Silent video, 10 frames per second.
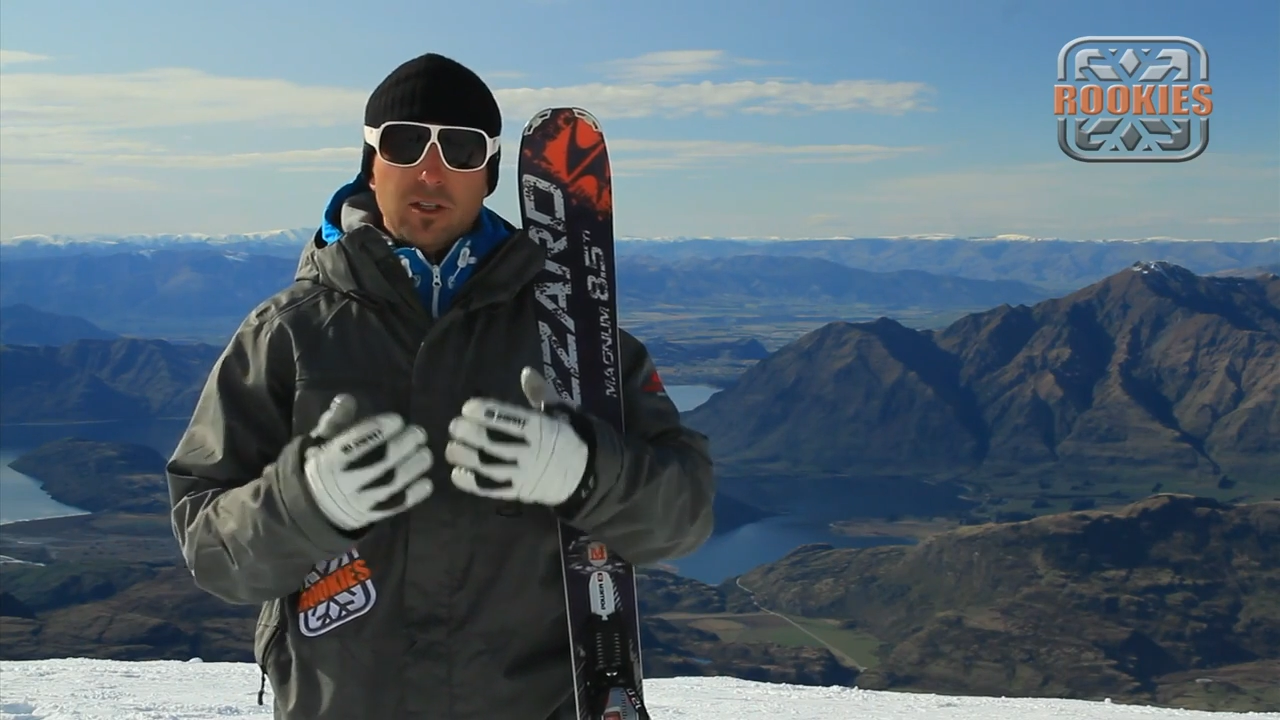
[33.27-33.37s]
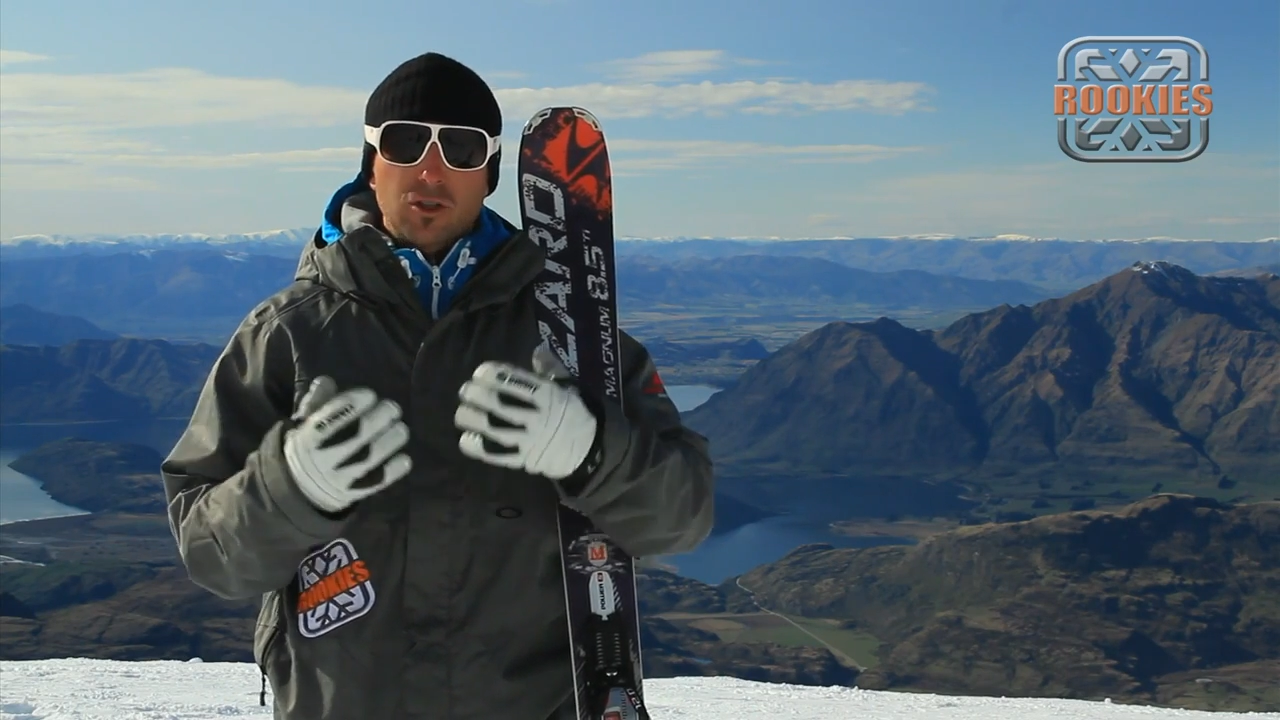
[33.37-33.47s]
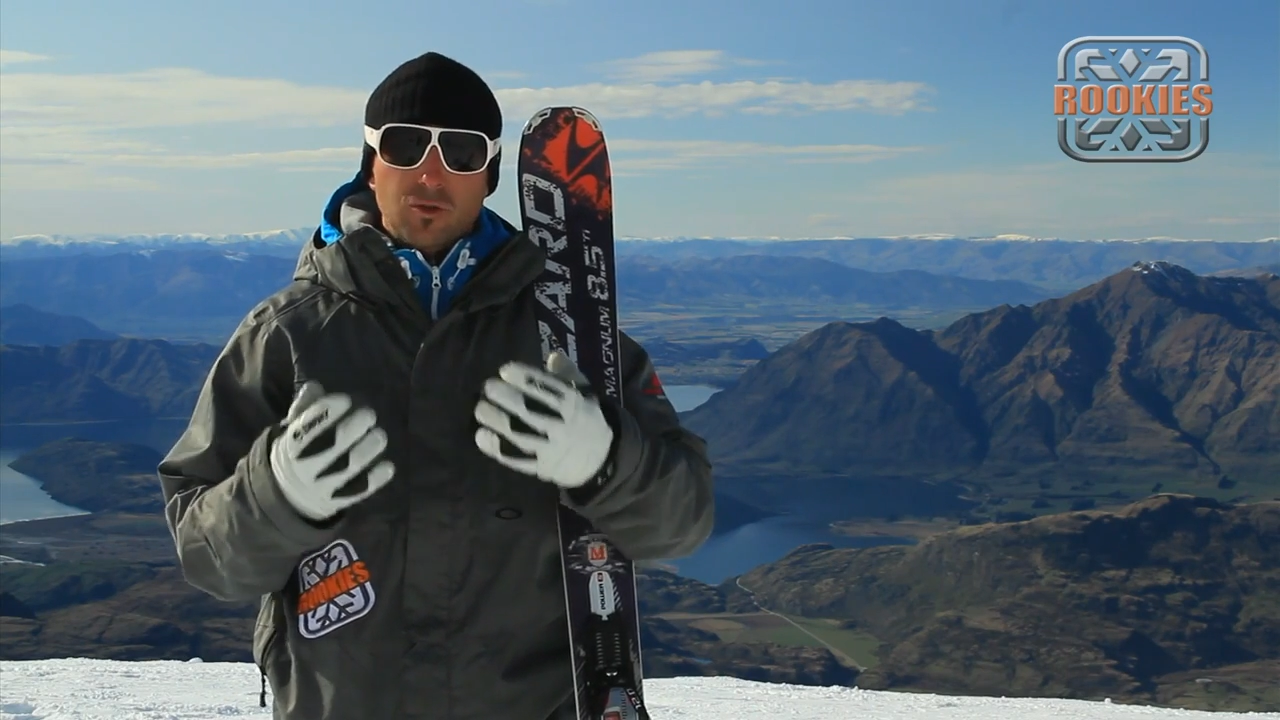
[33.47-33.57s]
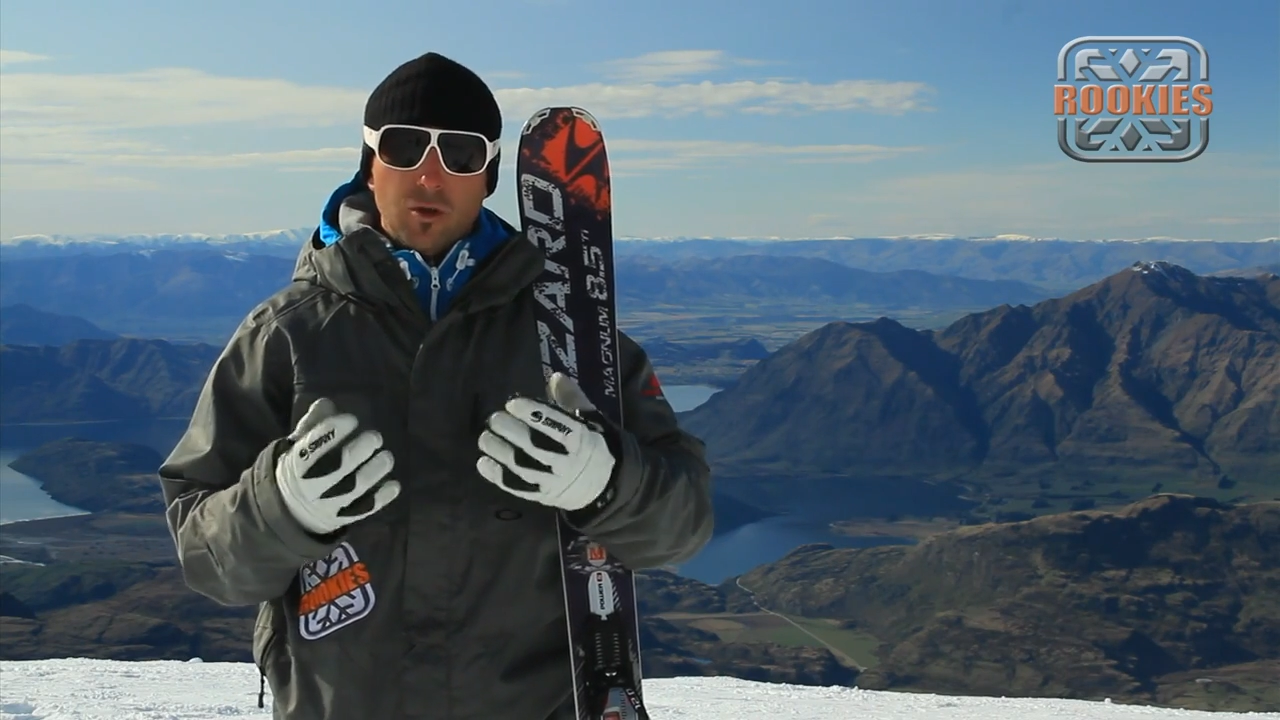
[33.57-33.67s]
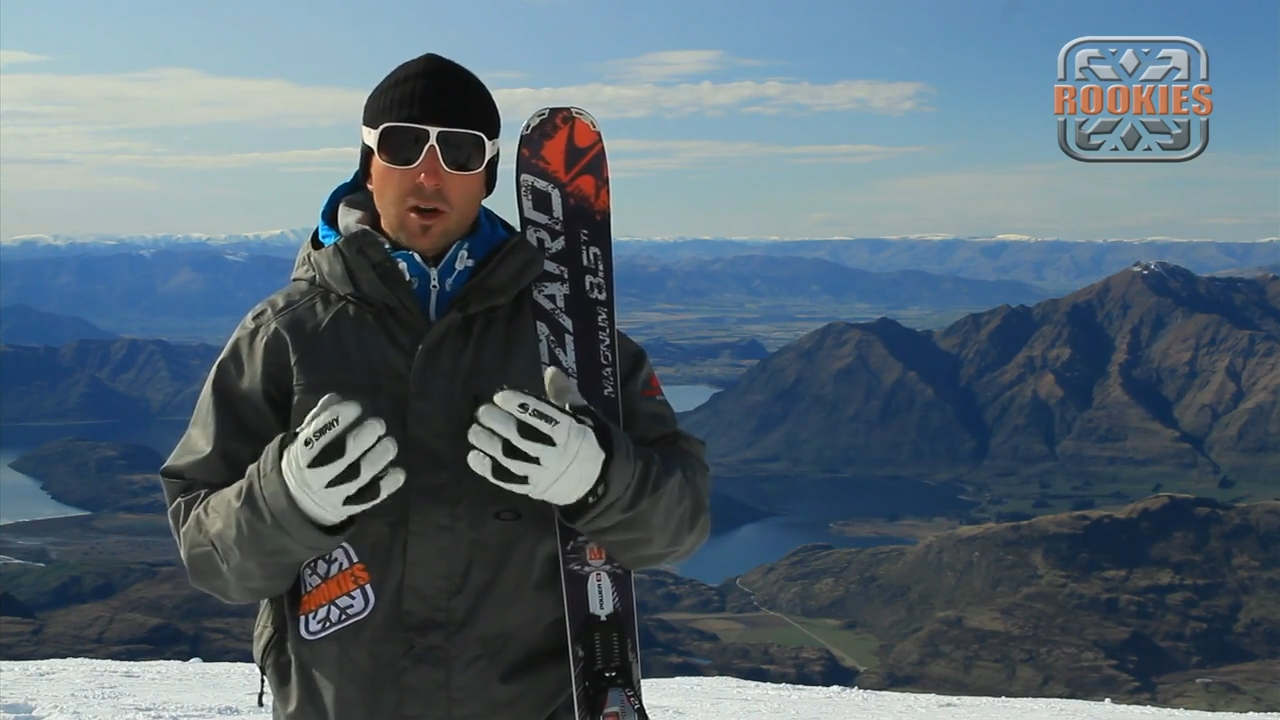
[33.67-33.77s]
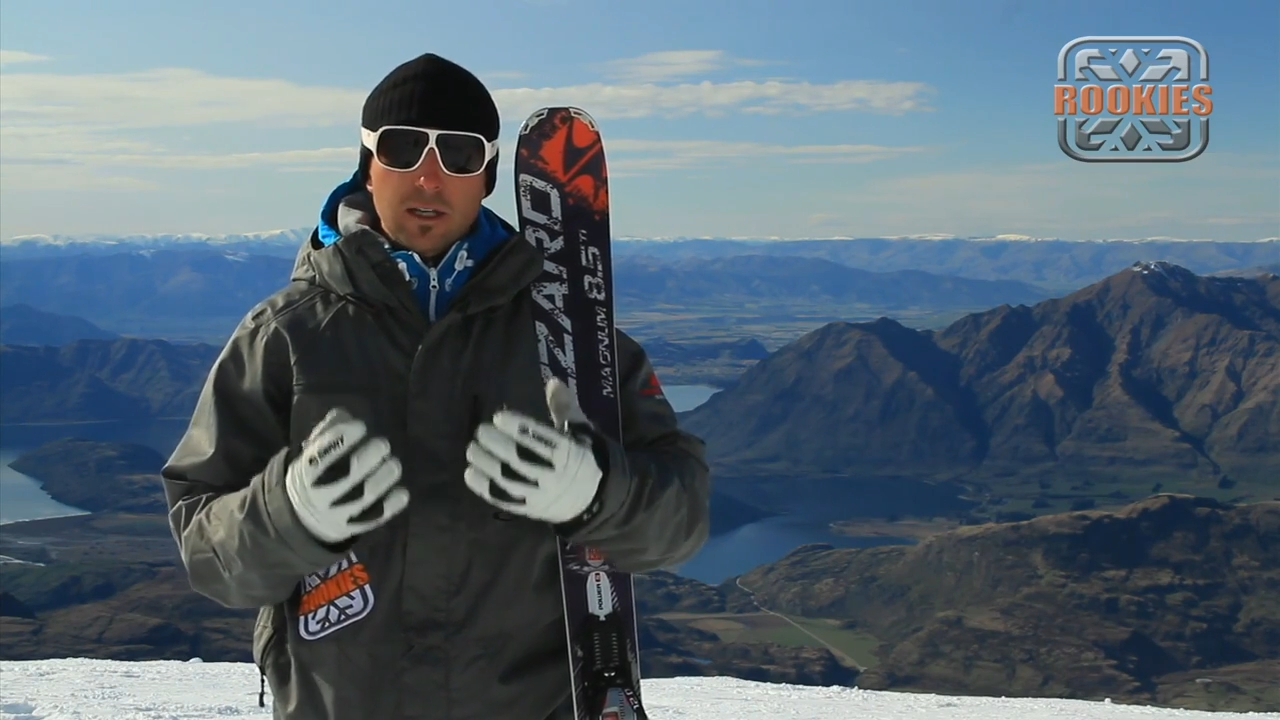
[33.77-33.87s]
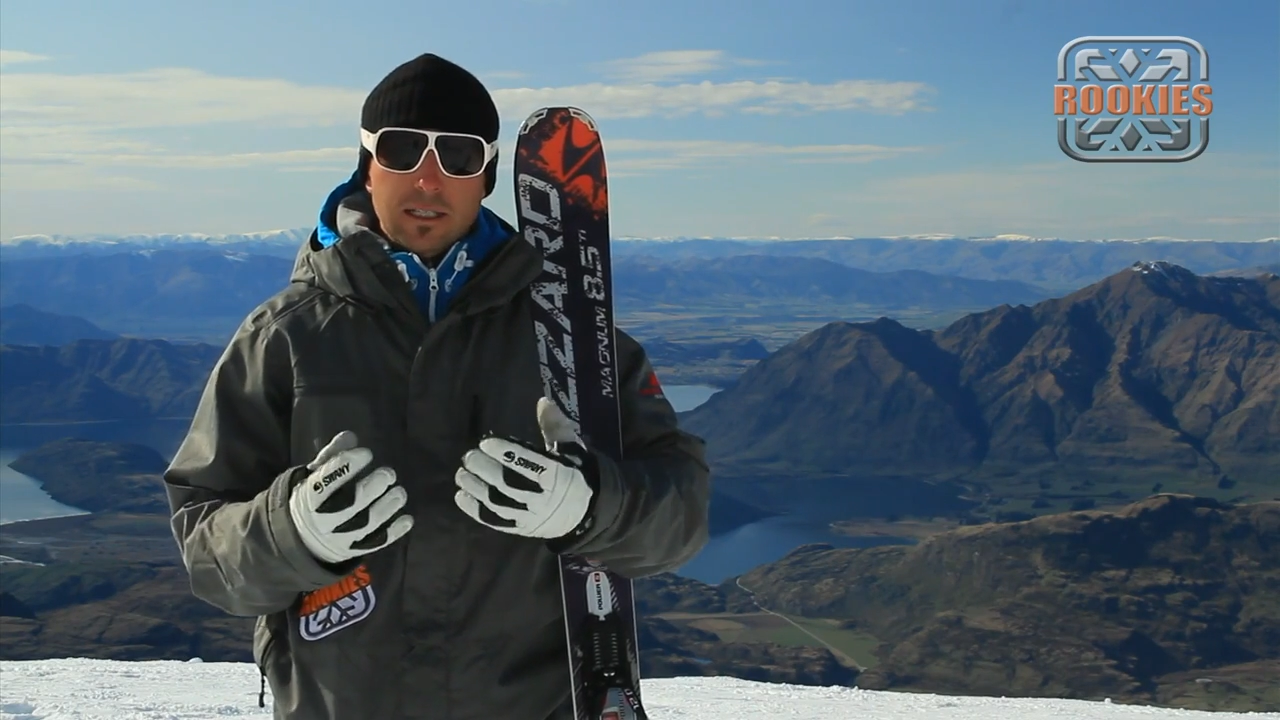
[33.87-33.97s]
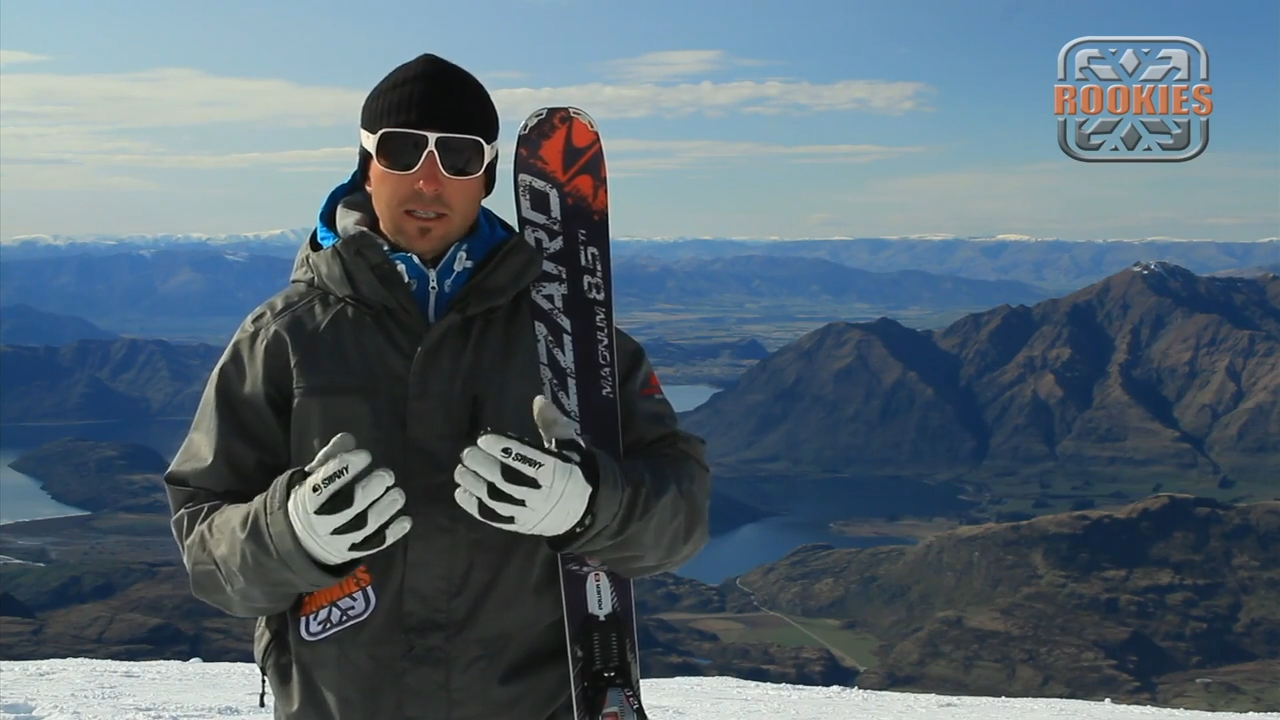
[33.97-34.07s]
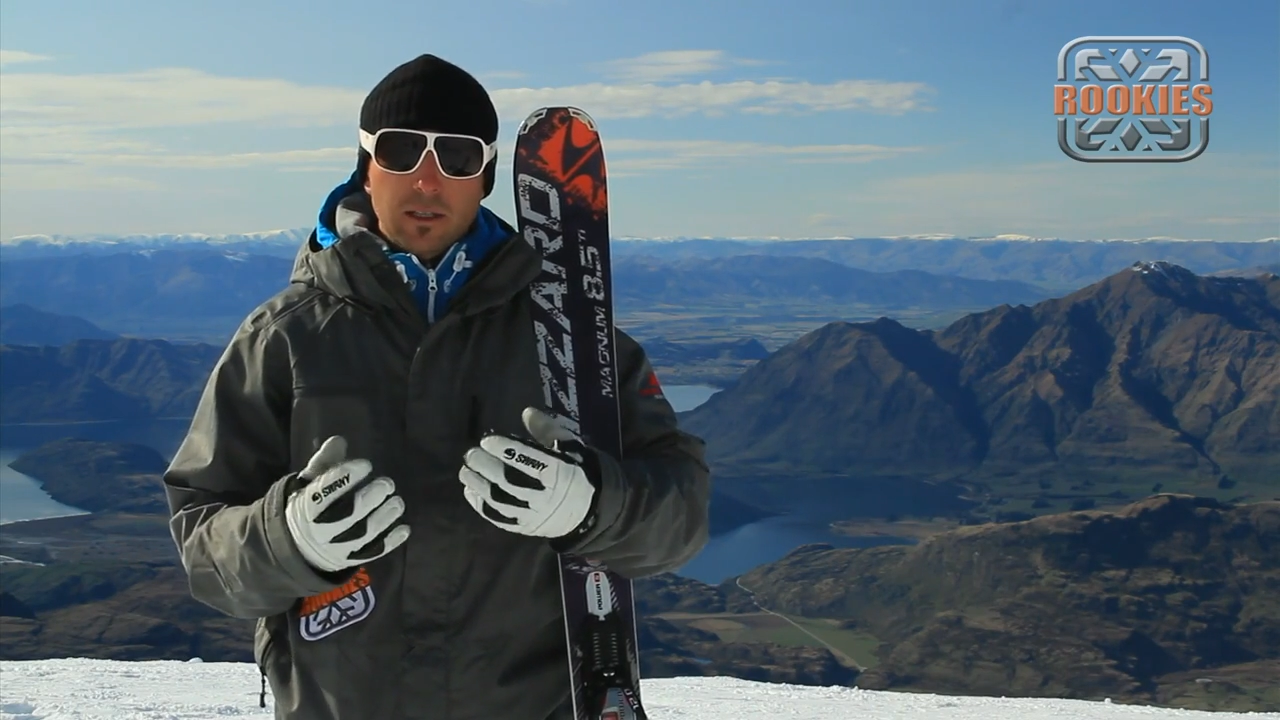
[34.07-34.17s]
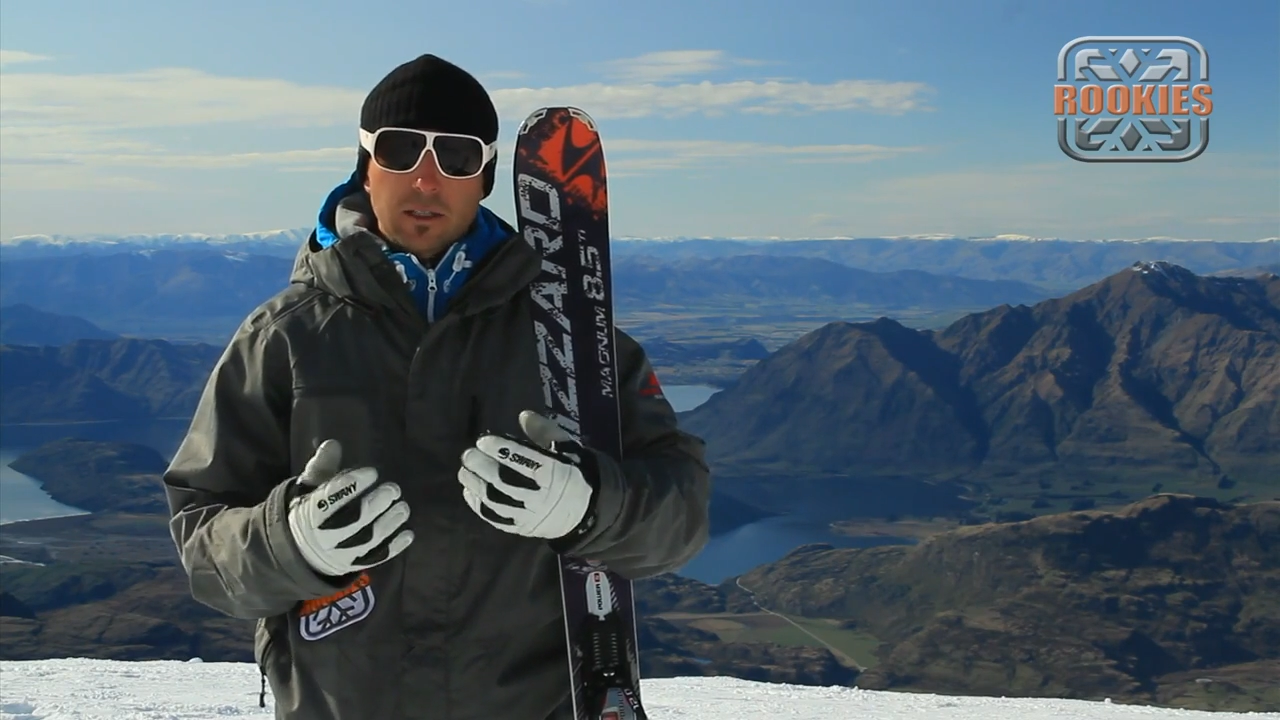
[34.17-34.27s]
strong
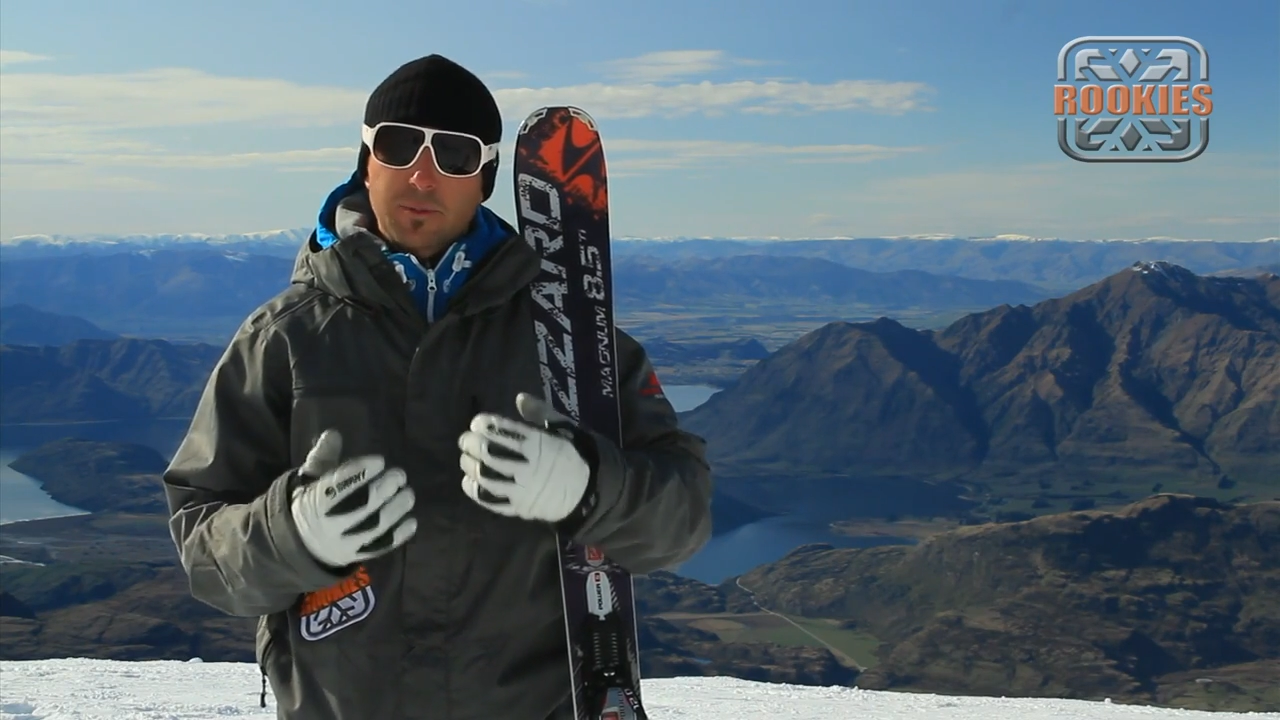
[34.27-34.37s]
skills,